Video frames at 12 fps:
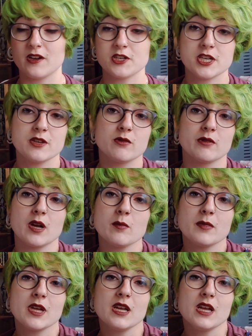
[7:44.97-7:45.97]
she grew up,
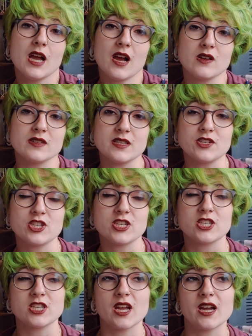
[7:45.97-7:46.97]
how essentially
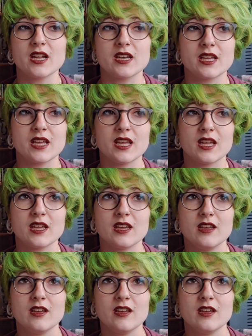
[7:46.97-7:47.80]
she had a